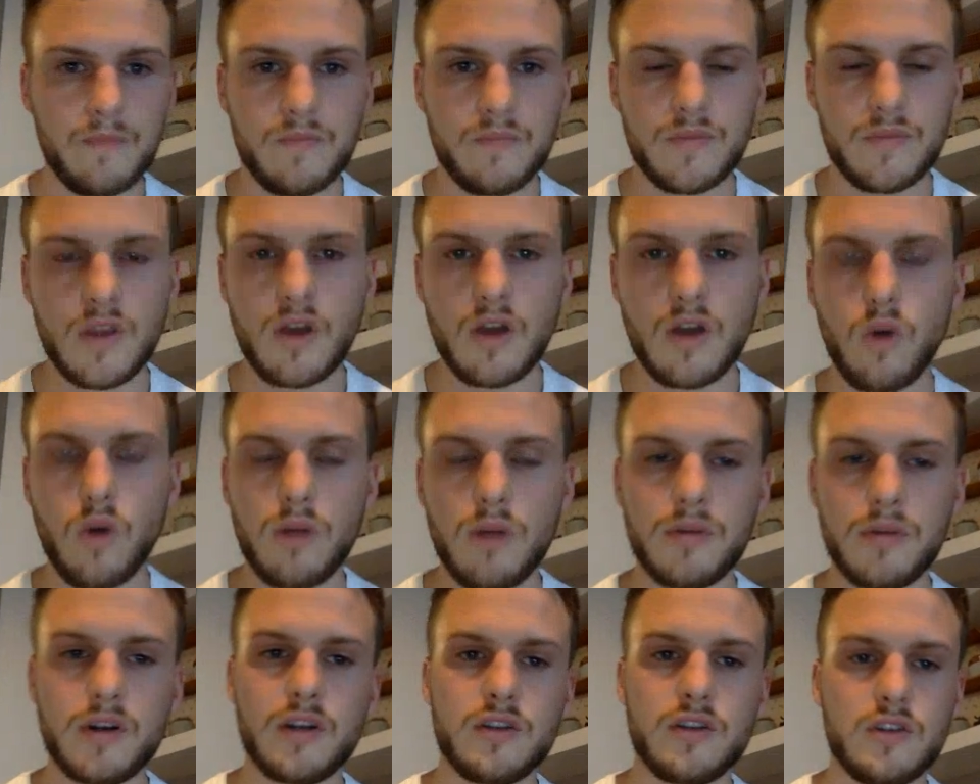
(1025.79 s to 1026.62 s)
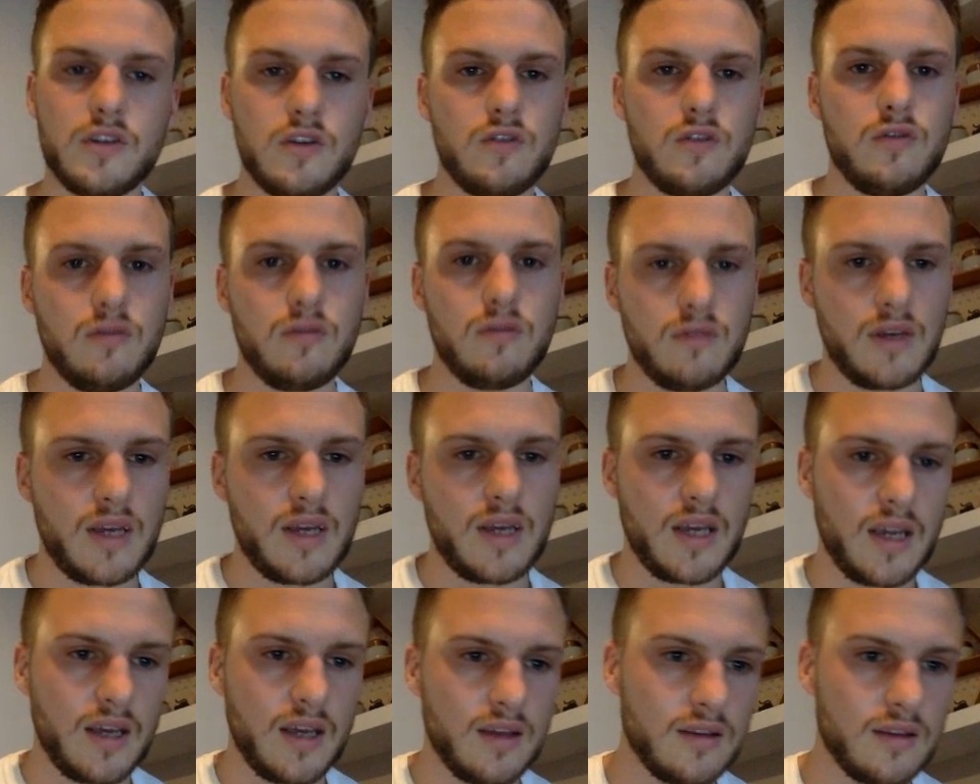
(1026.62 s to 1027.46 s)
No, what I'm going to do
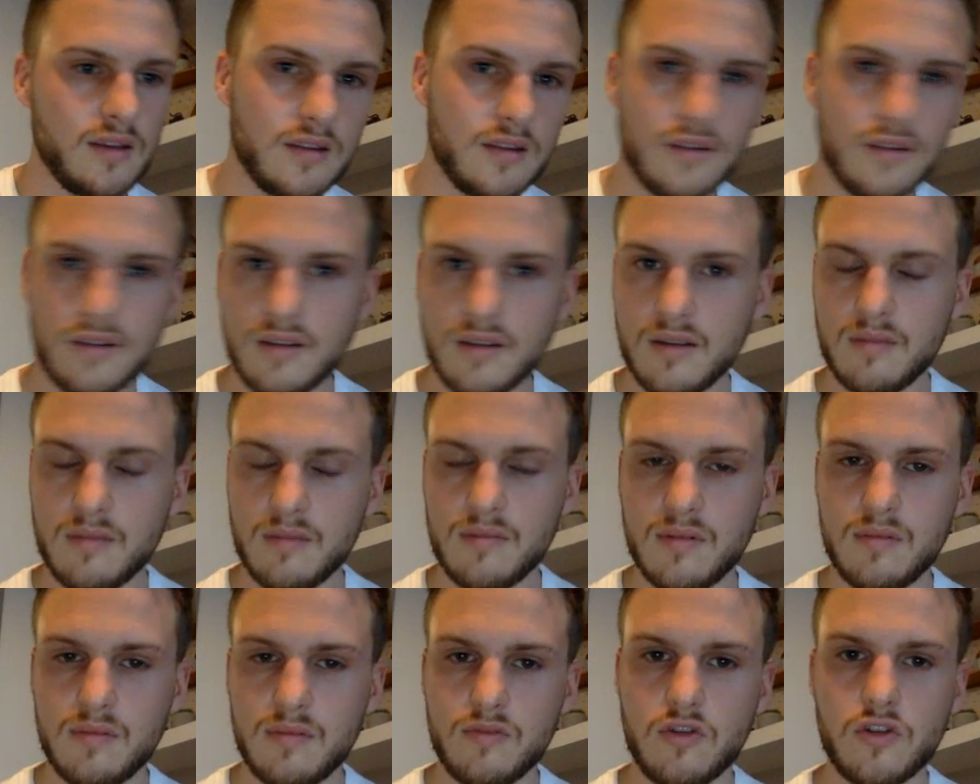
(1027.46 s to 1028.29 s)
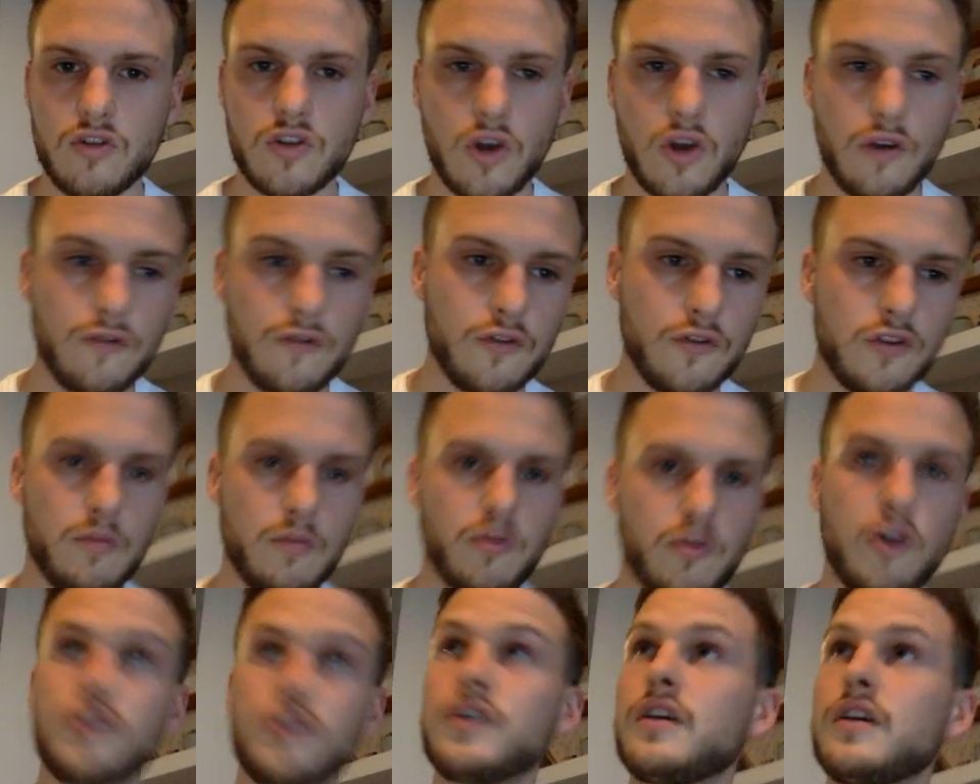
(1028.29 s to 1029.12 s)
is just go through the
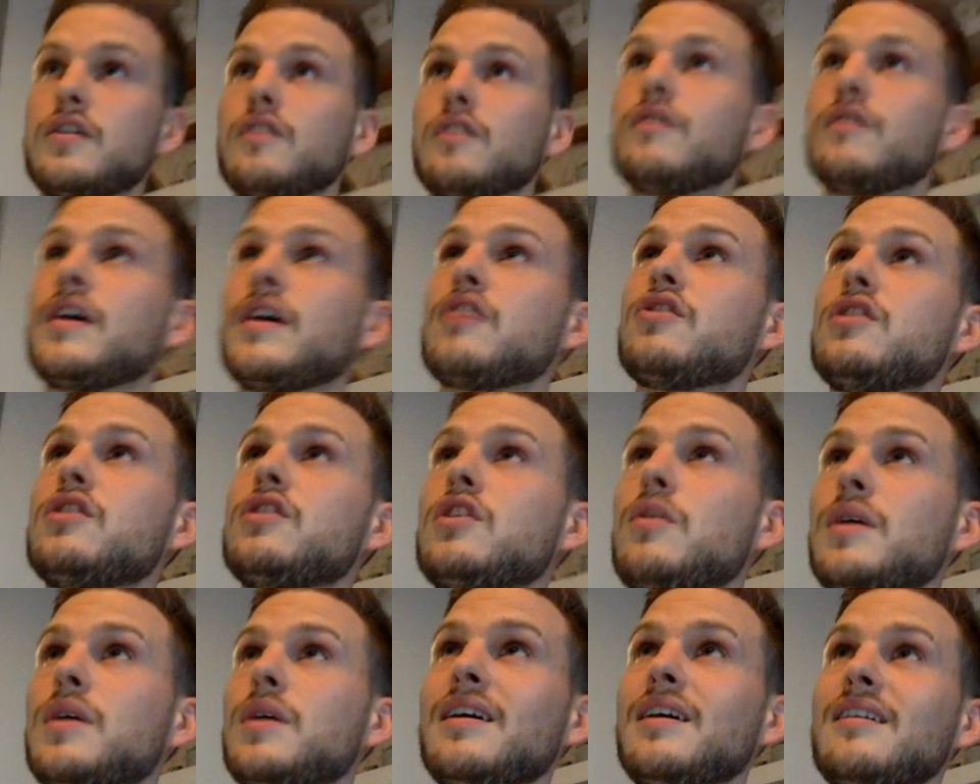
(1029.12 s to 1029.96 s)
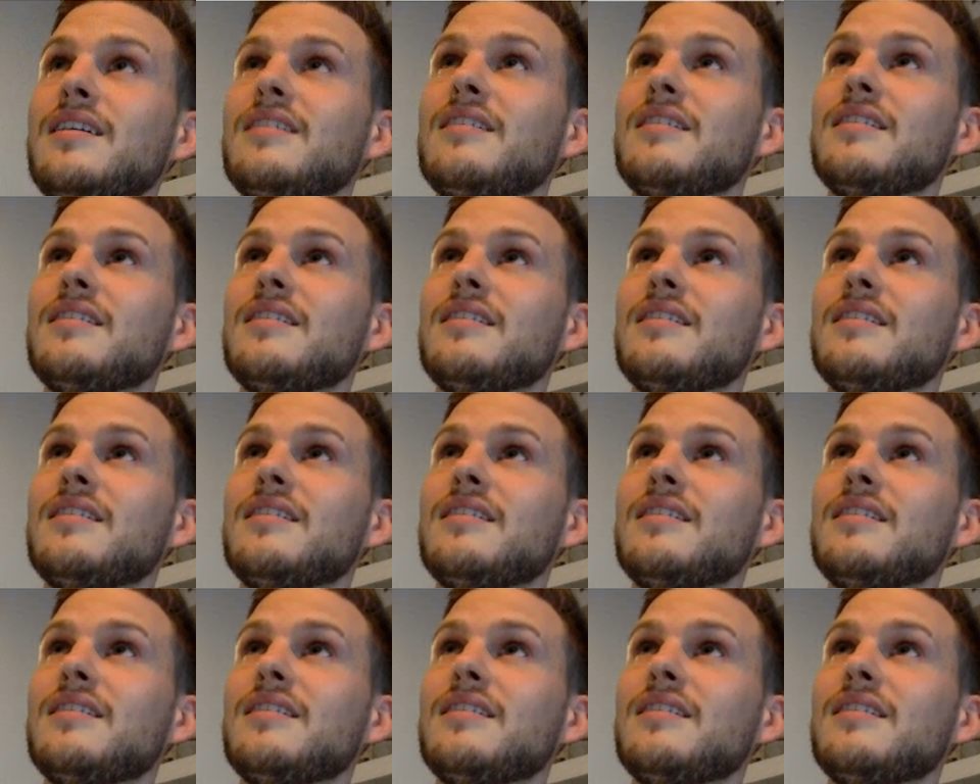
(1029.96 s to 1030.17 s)
process of actually doing it.